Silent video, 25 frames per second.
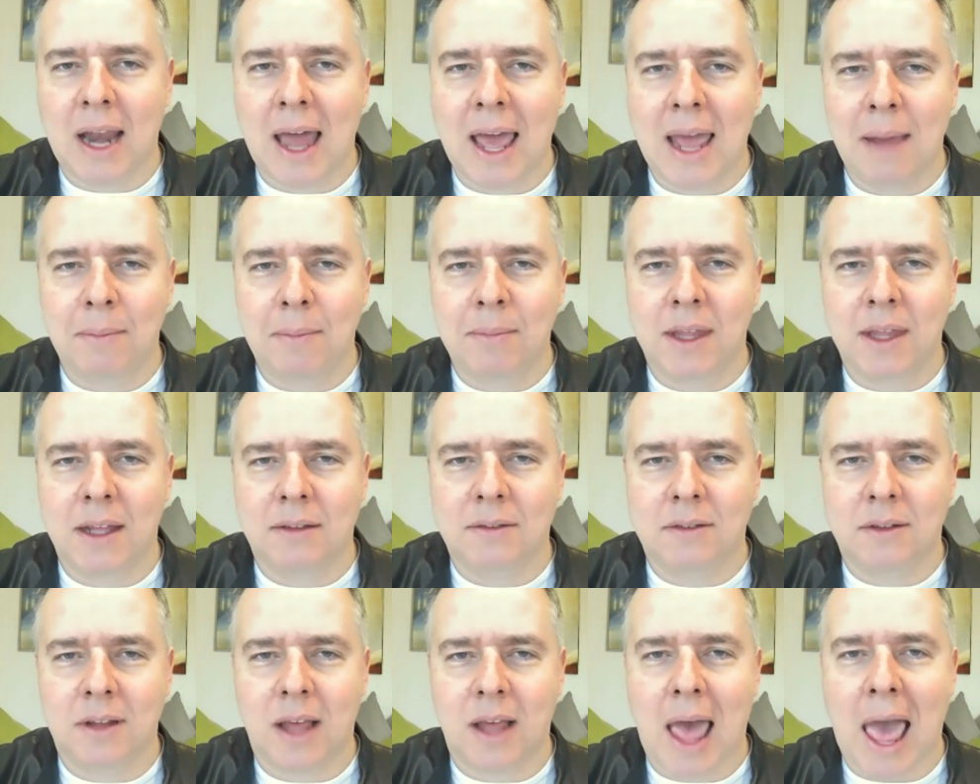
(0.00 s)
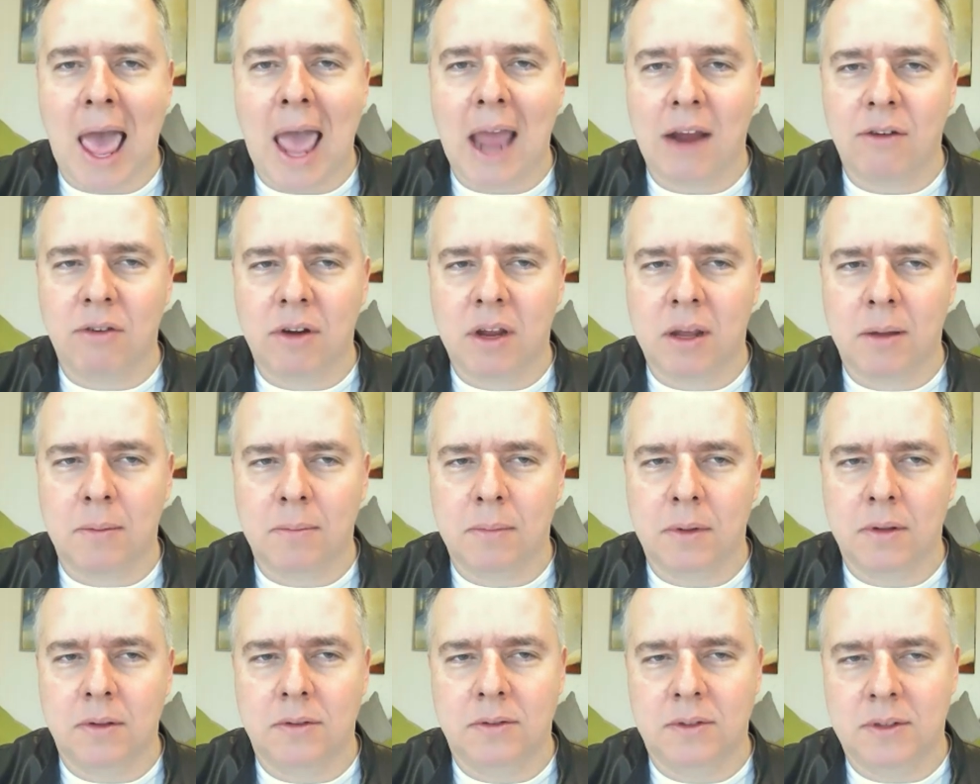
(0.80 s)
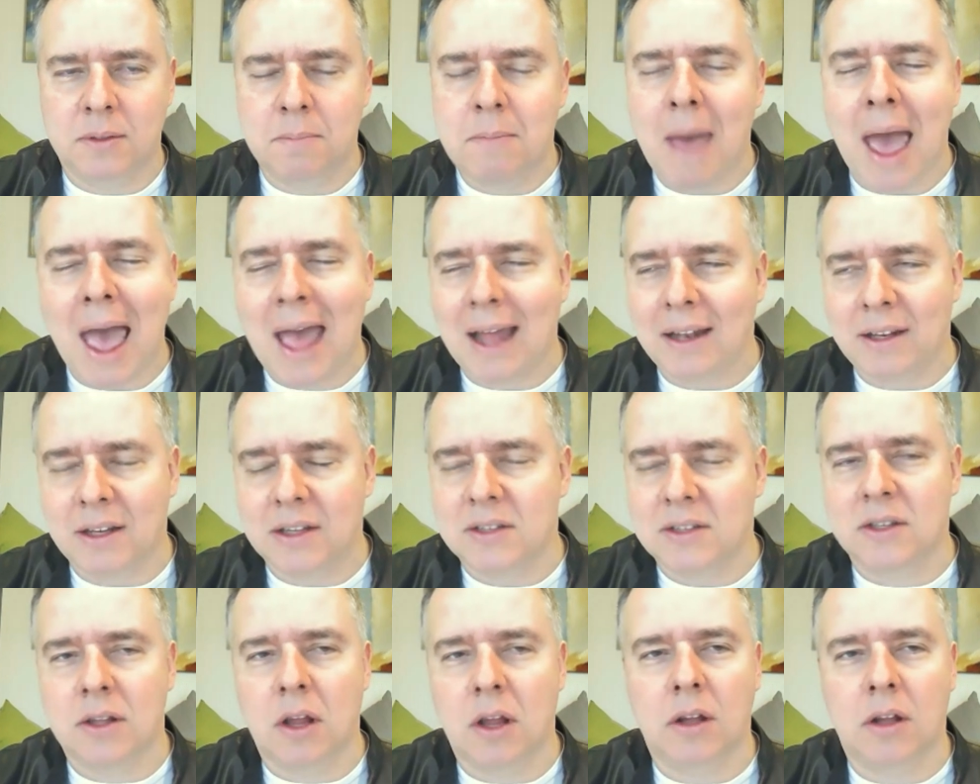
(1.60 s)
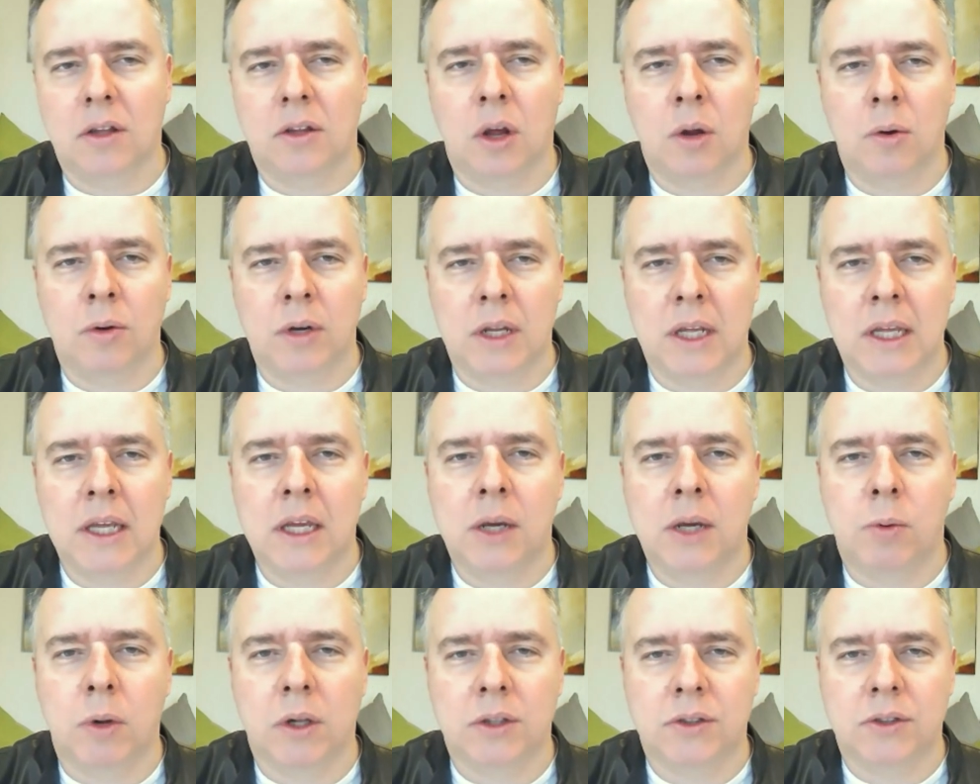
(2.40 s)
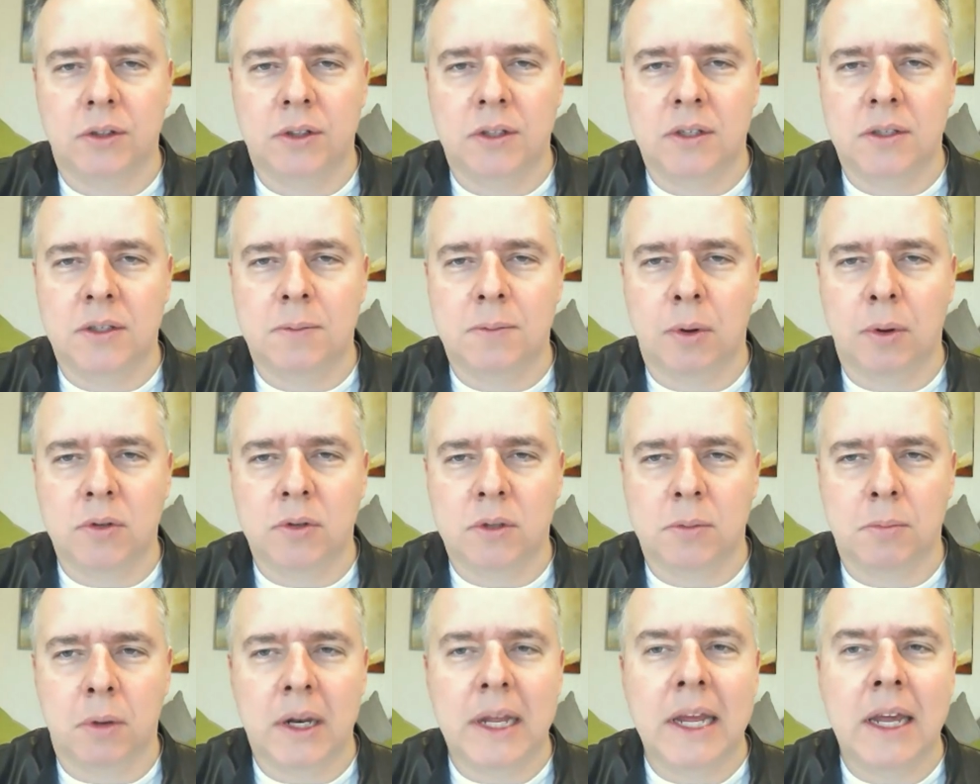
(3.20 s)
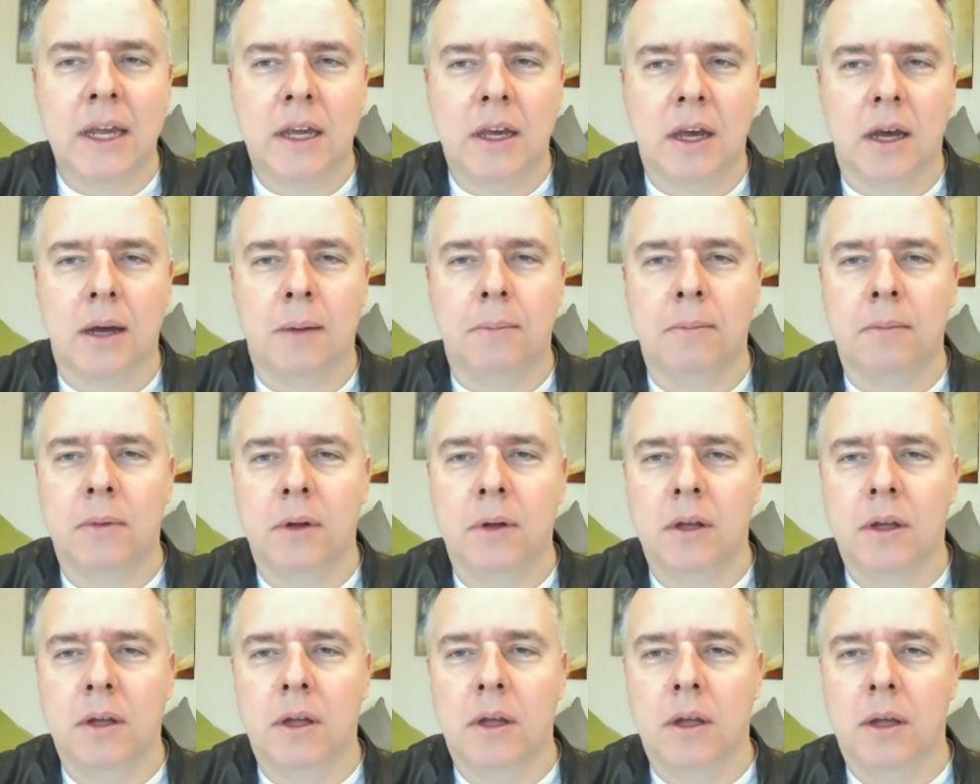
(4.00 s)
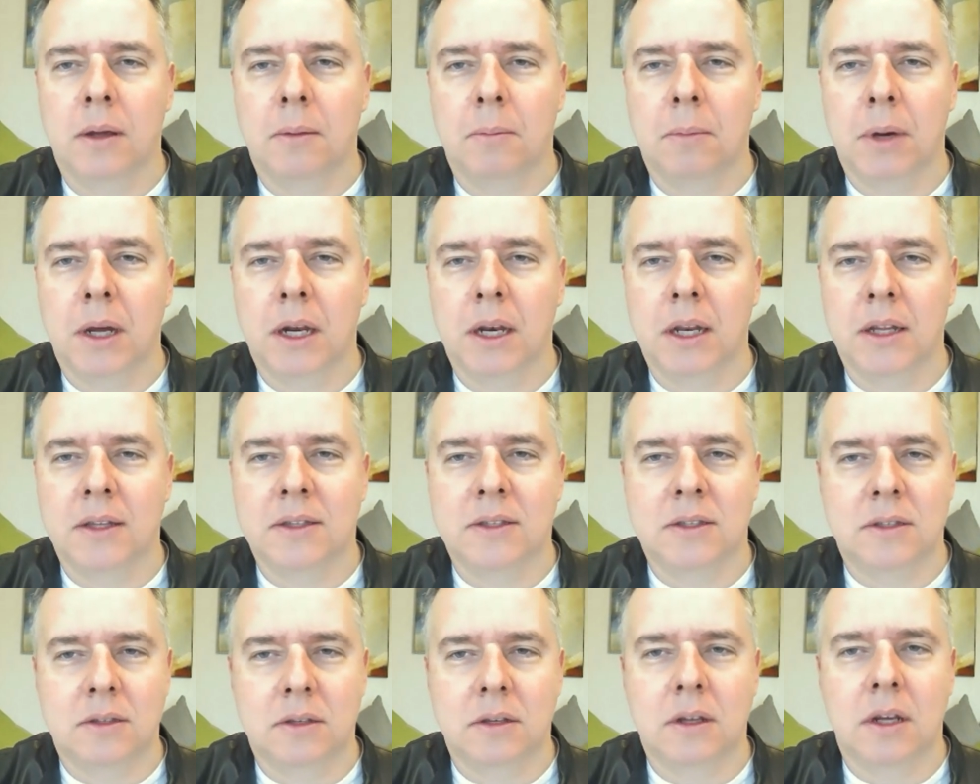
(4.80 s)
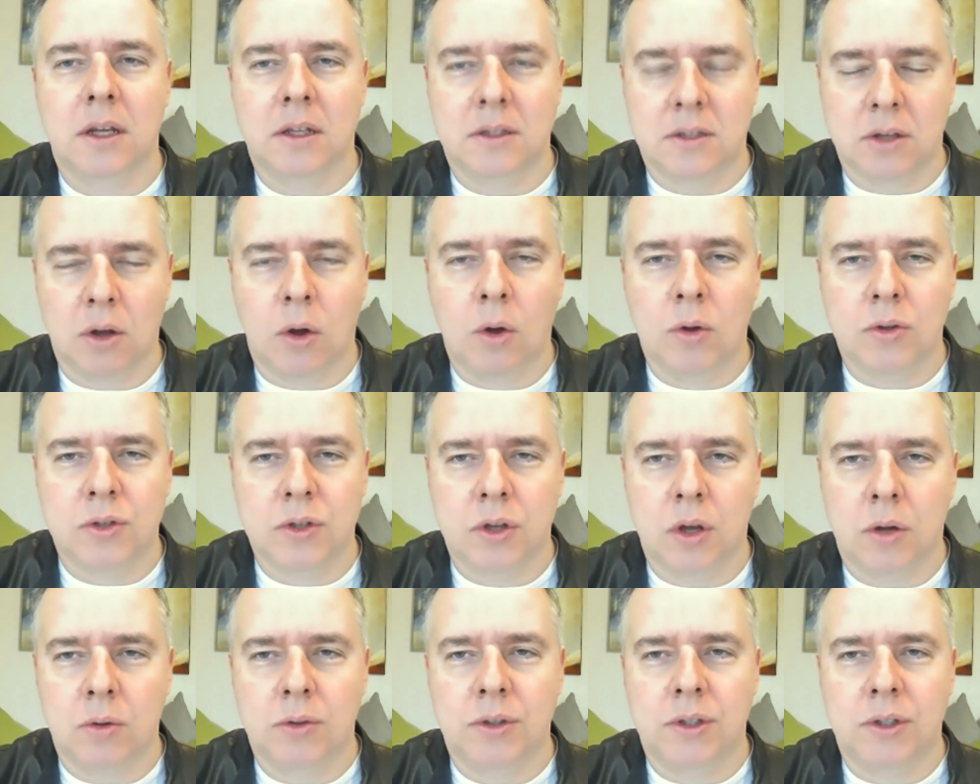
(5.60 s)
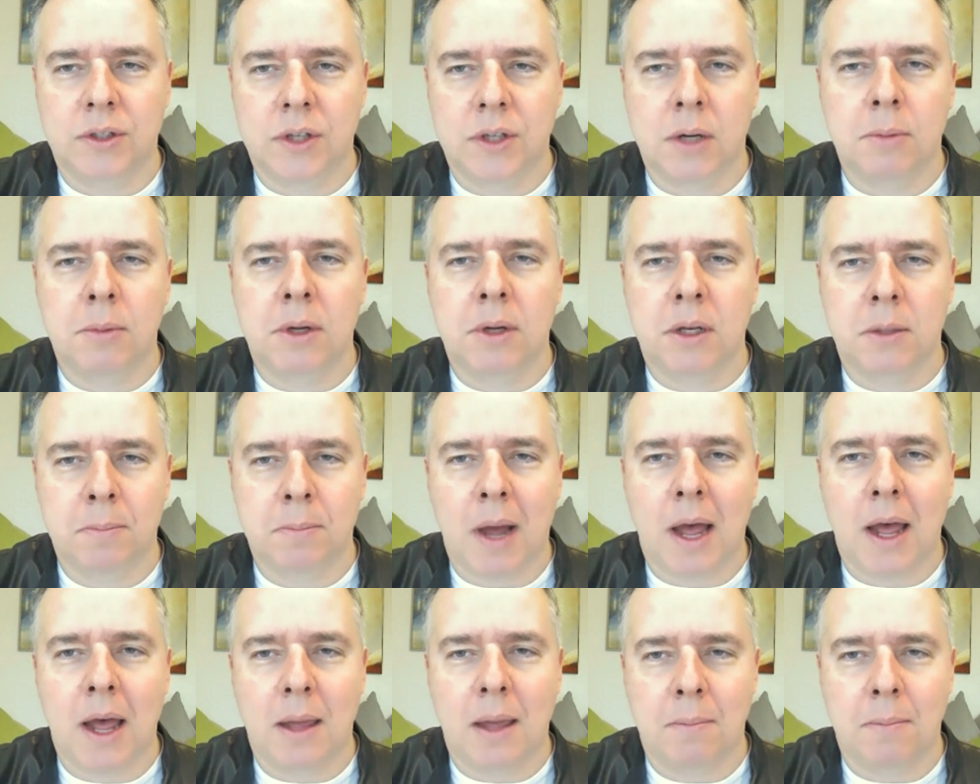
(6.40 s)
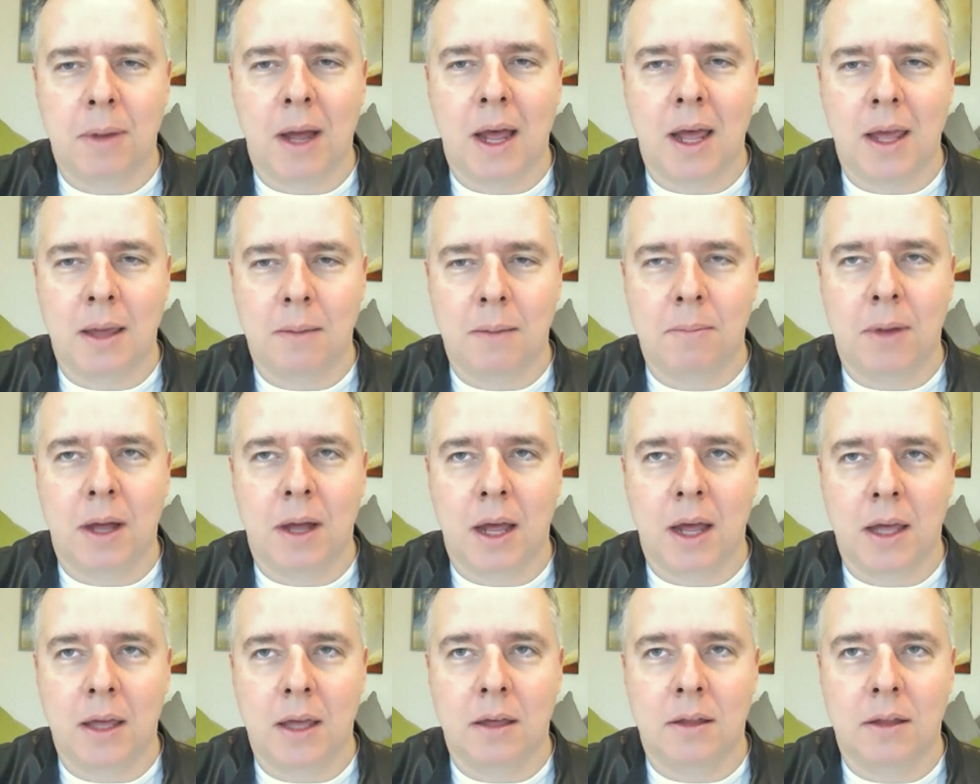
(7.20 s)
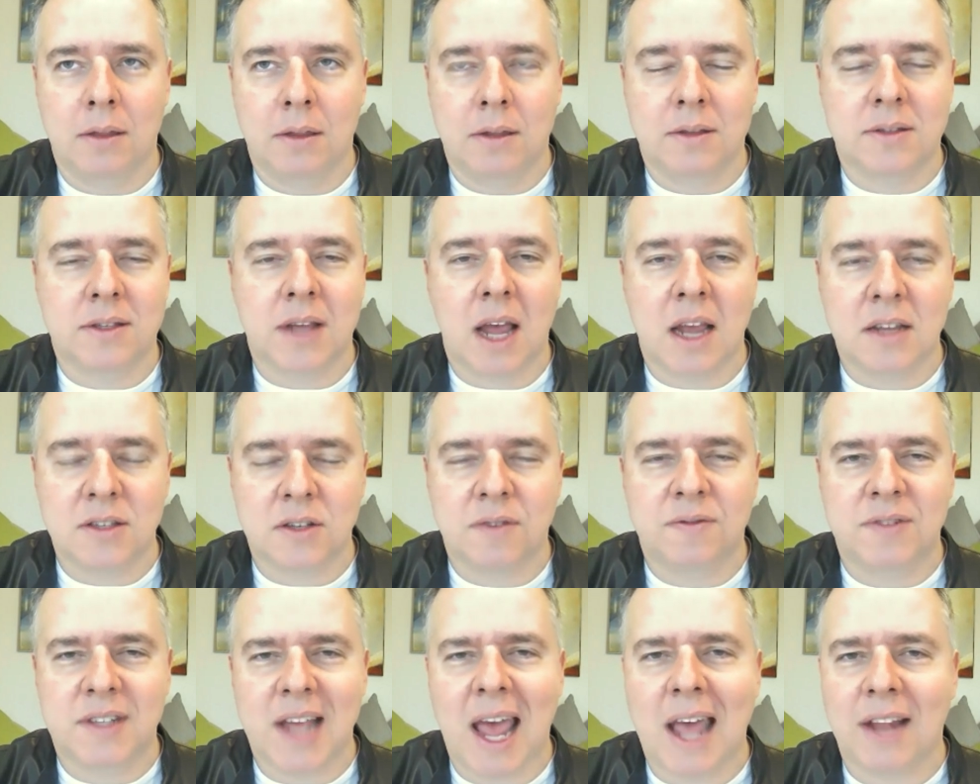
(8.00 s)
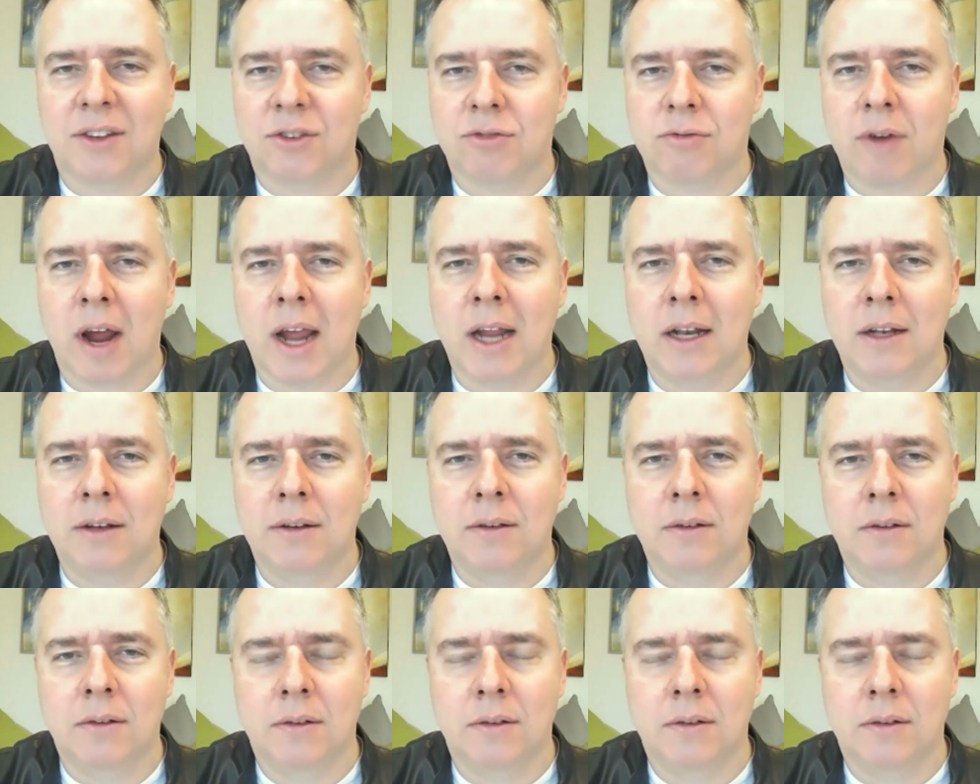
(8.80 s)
claim that aggregate demand is not only equal to disposable income, but it's it's also determined by by by the size of debt, right?